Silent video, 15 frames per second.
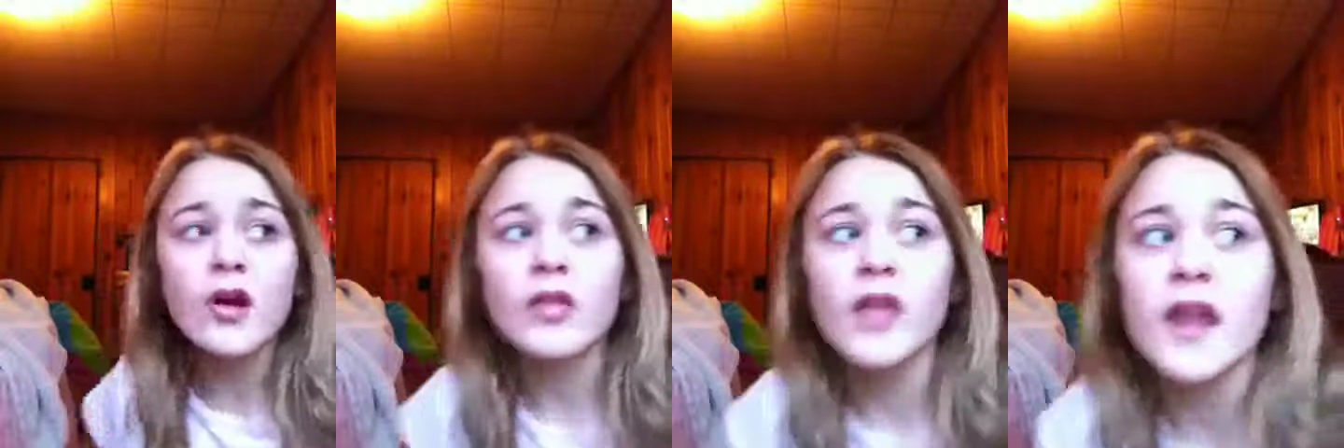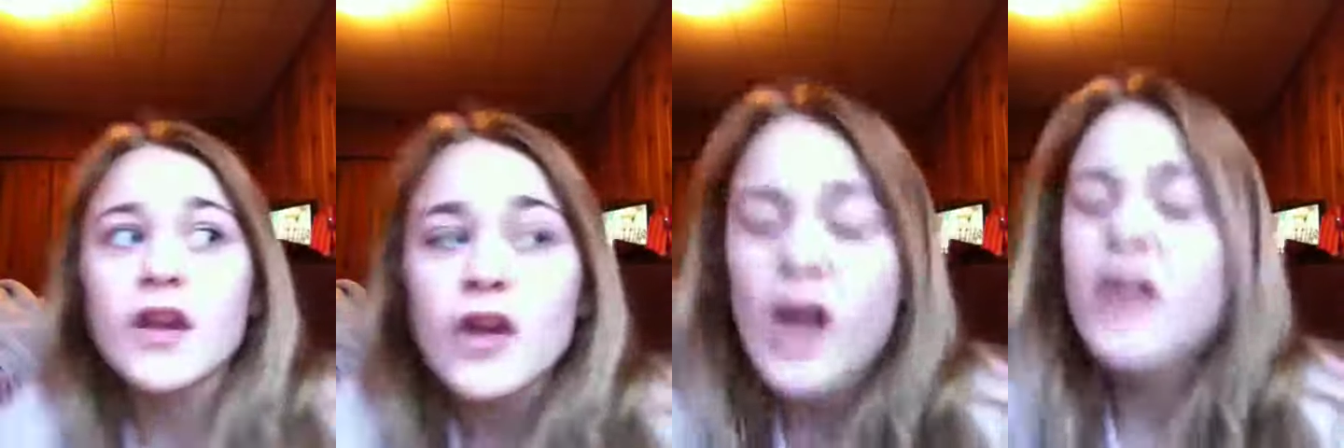
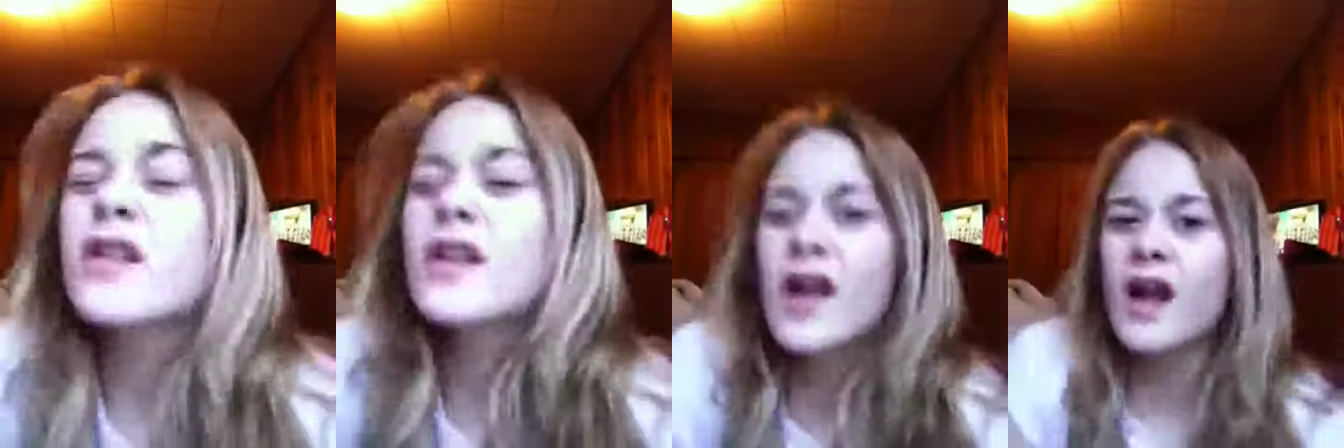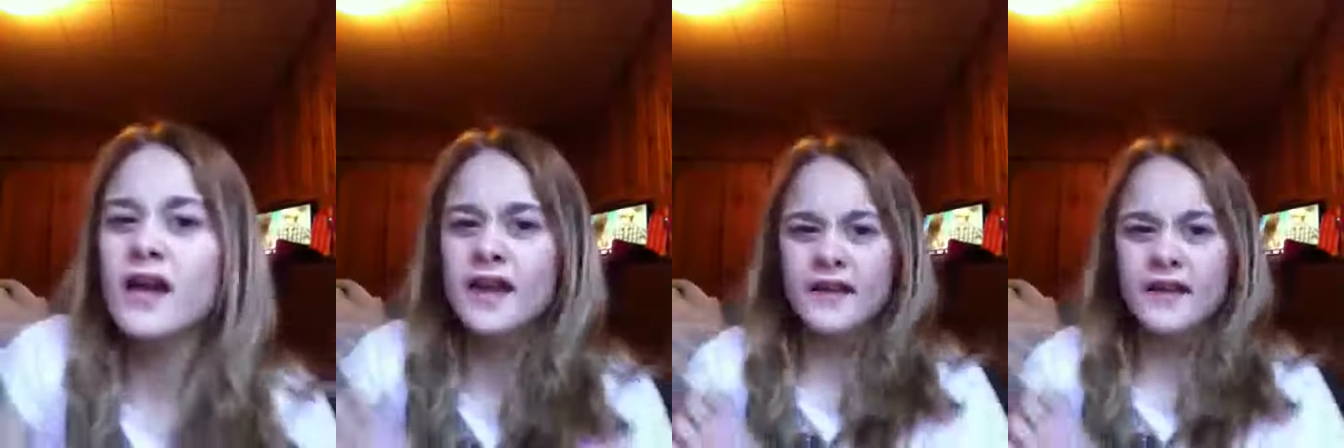like, not, like,
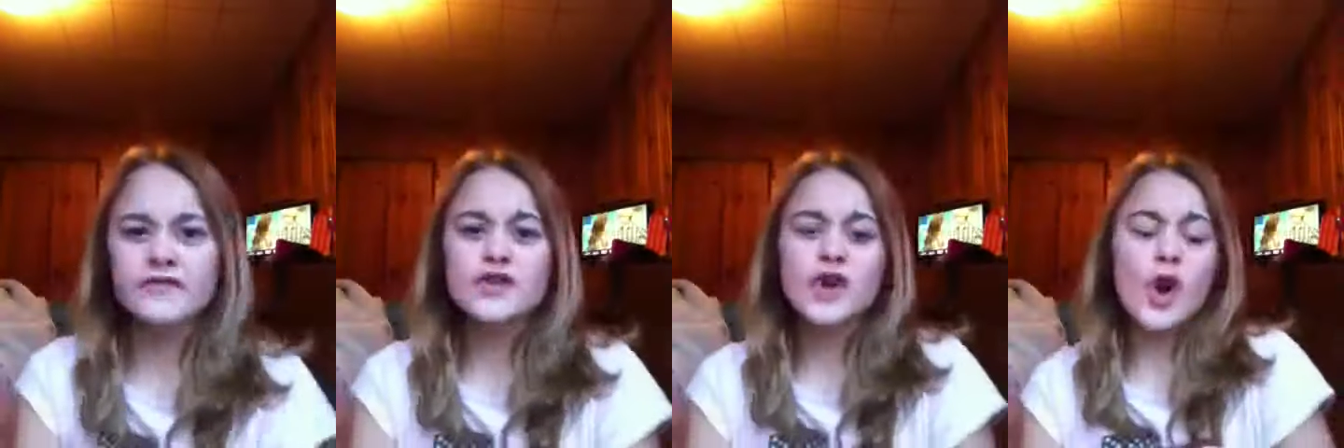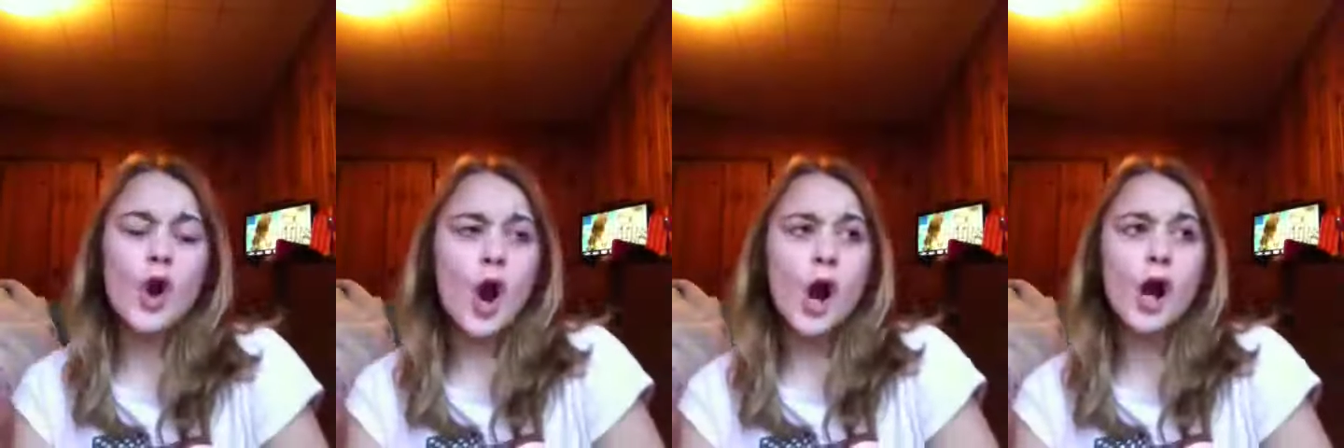a
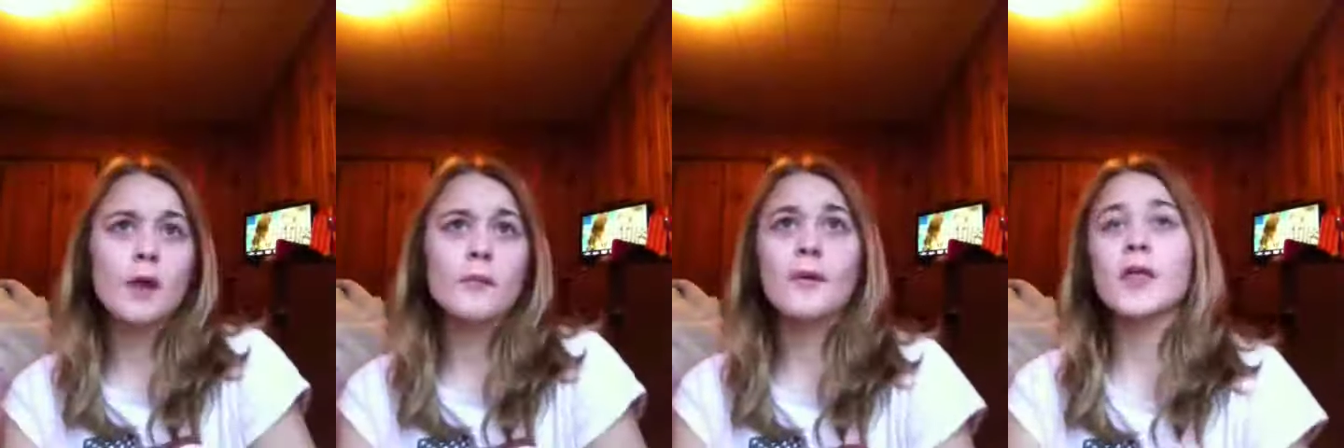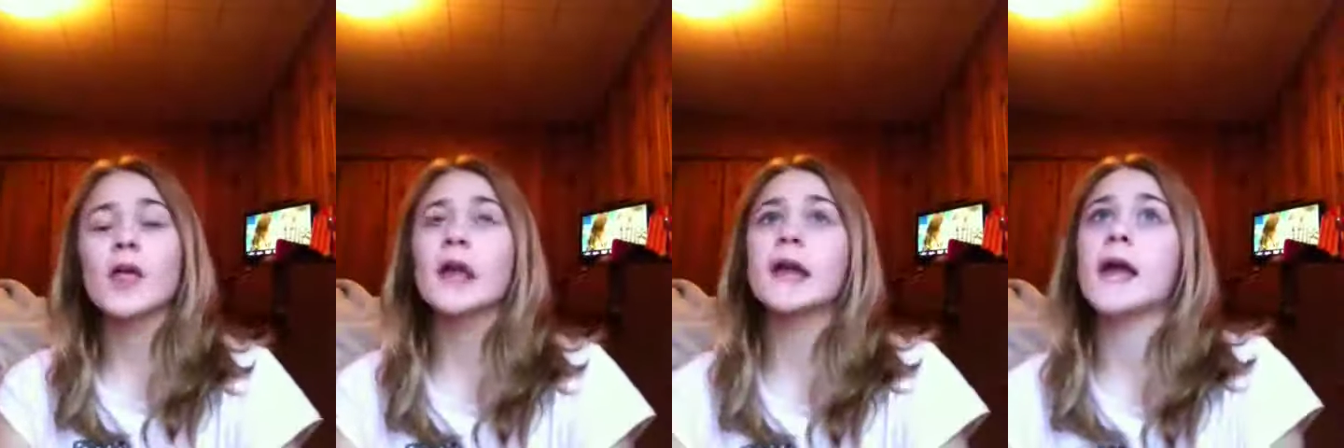gift card,
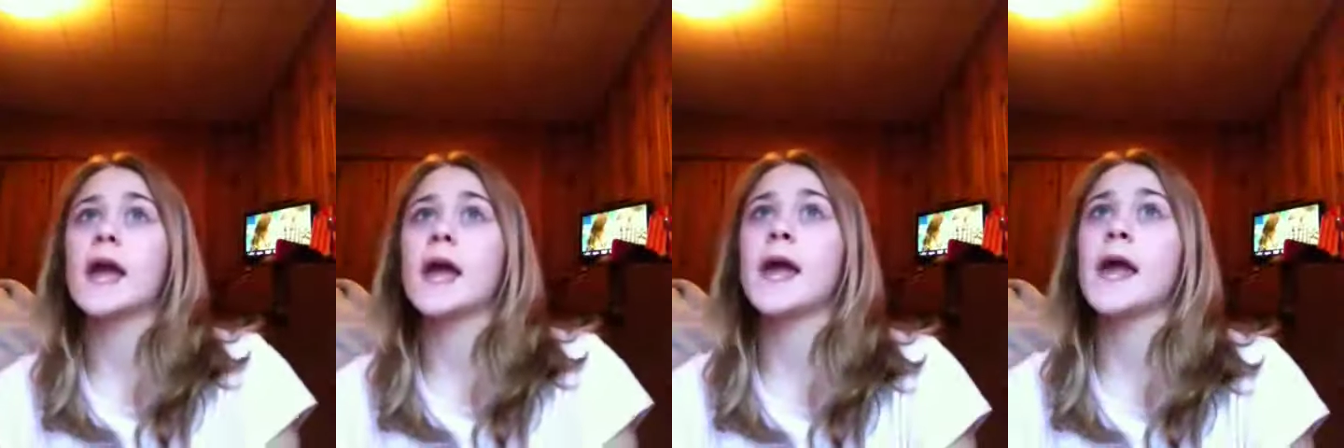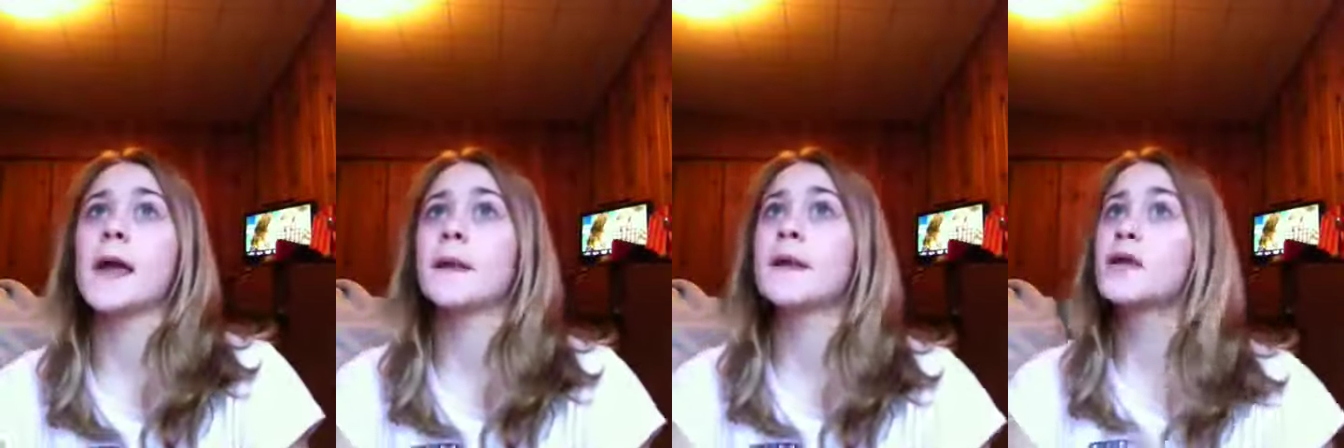but, like,
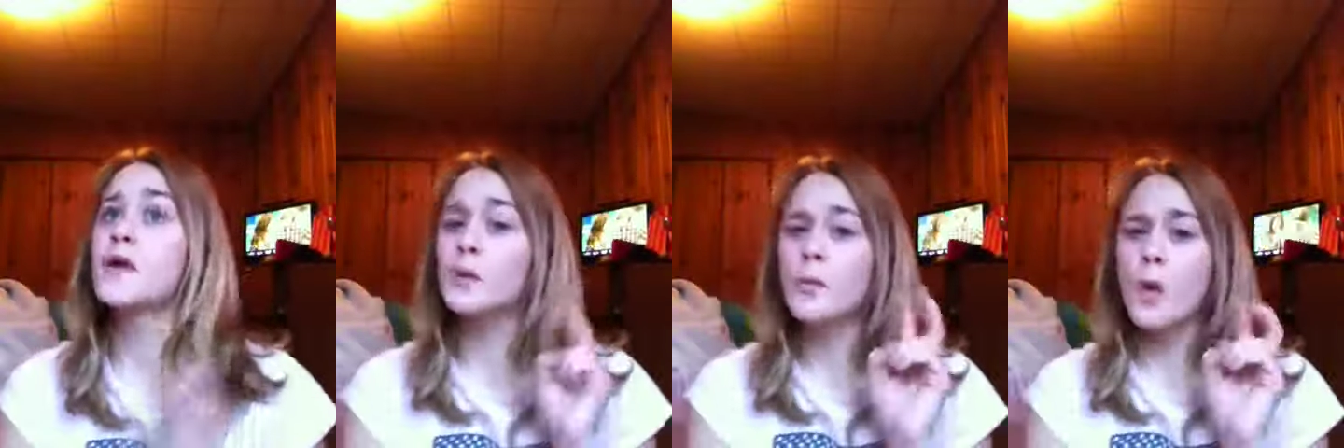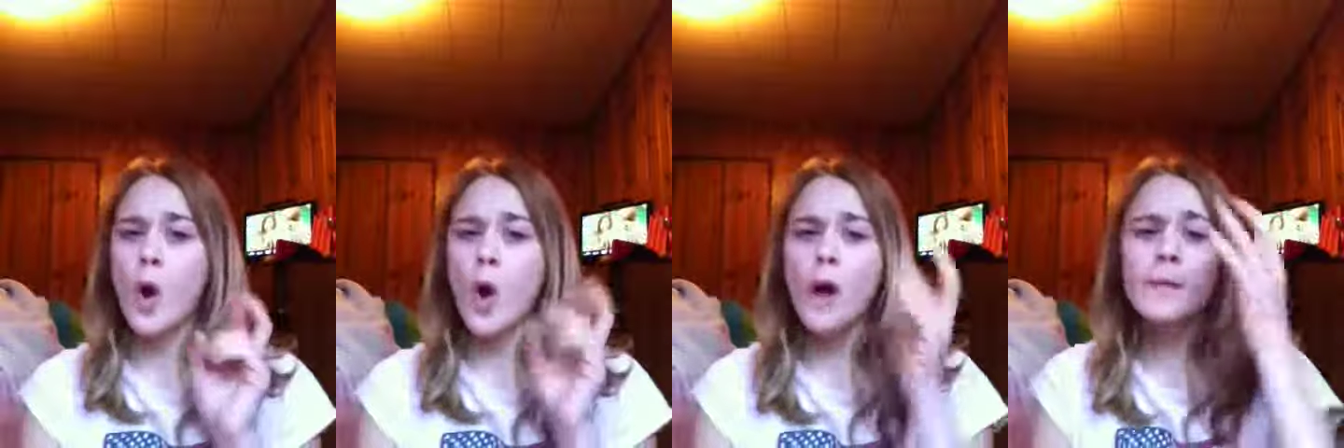a
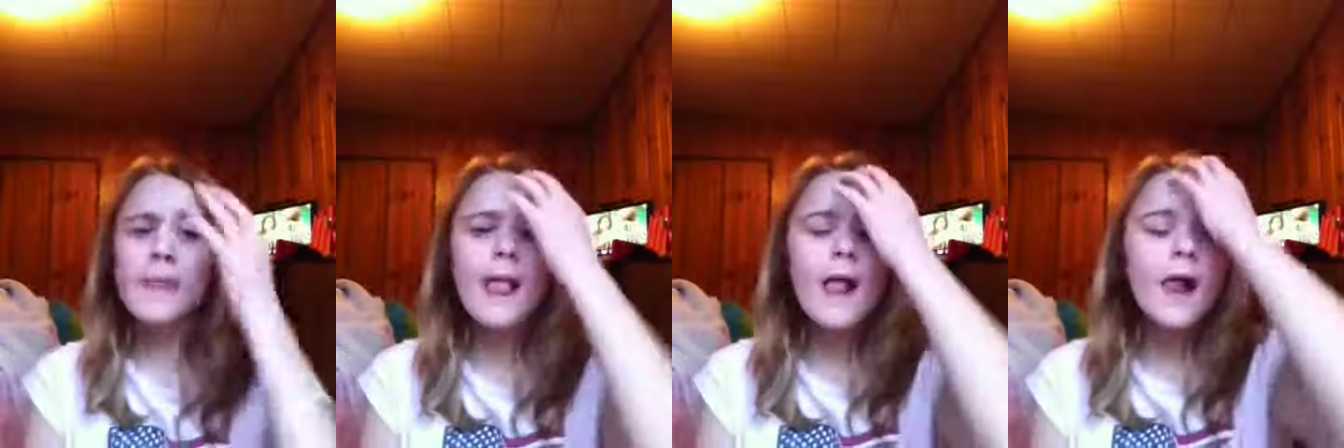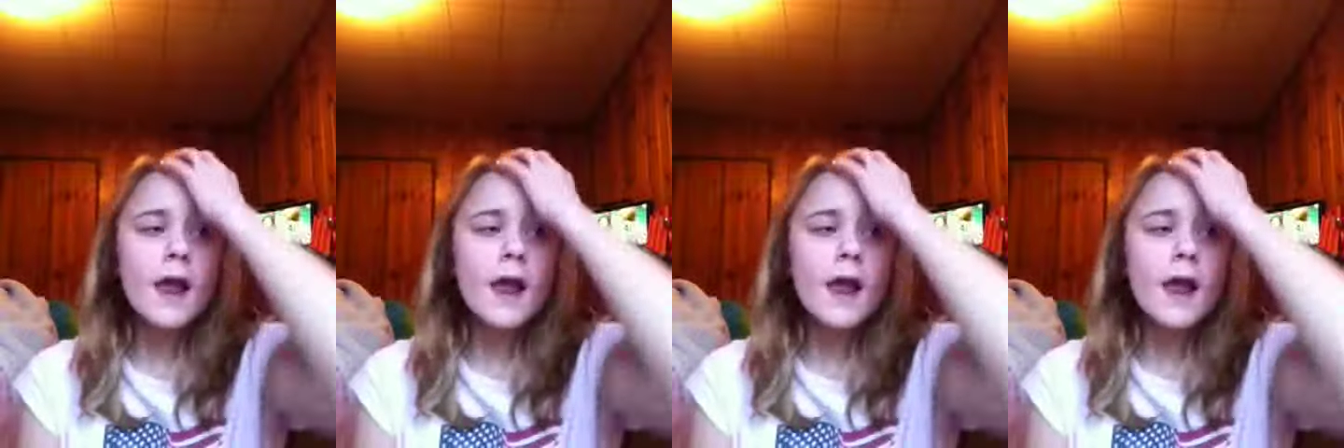coupon.